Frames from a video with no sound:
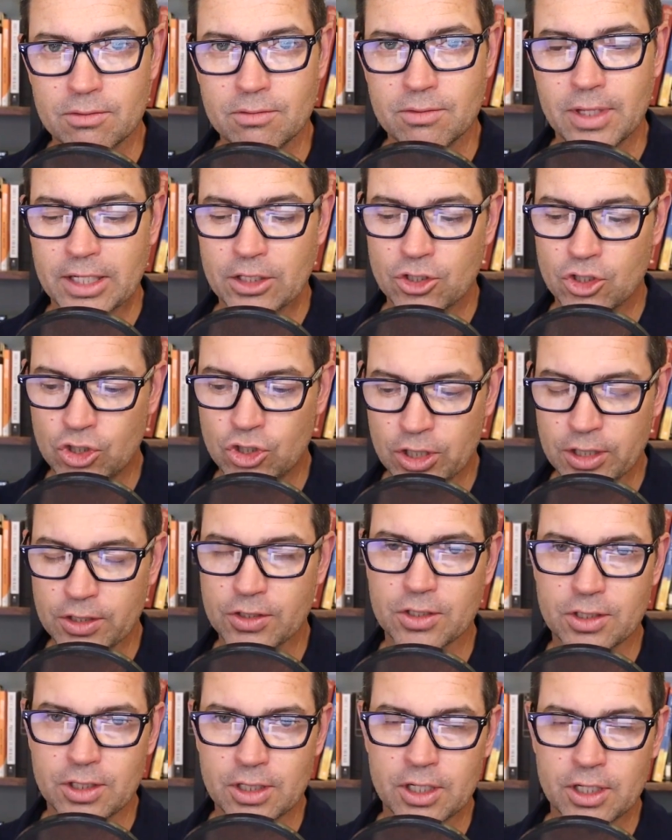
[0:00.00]
that
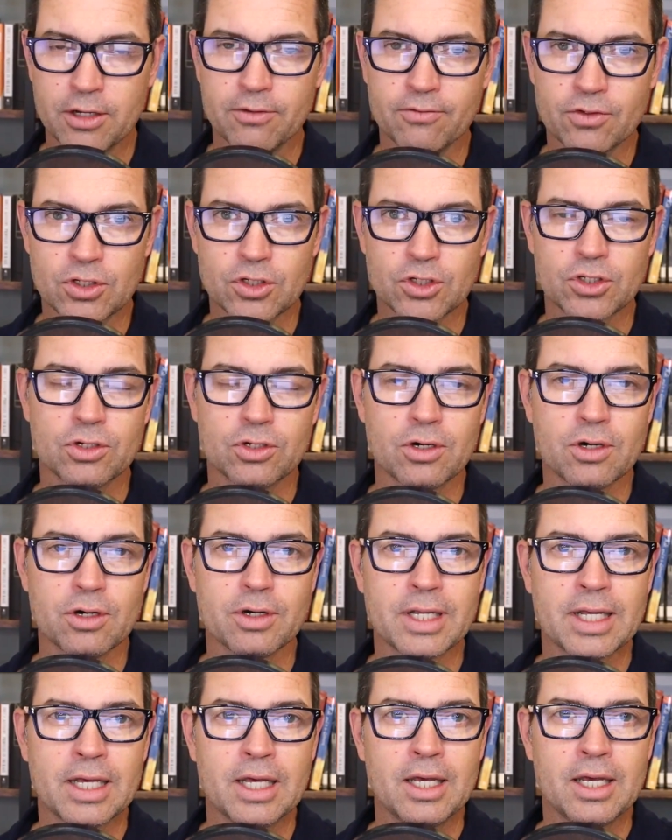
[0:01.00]
just enough to
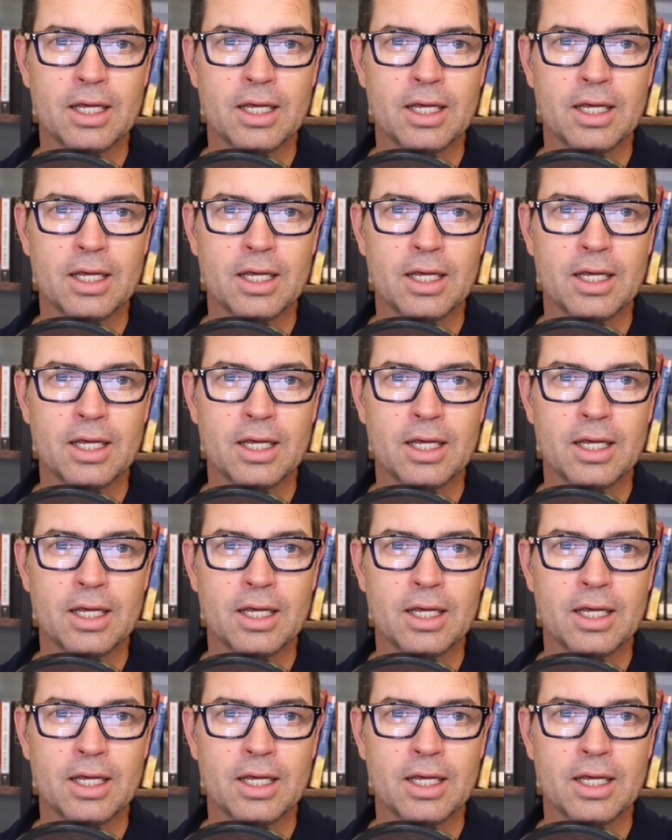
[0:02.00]
start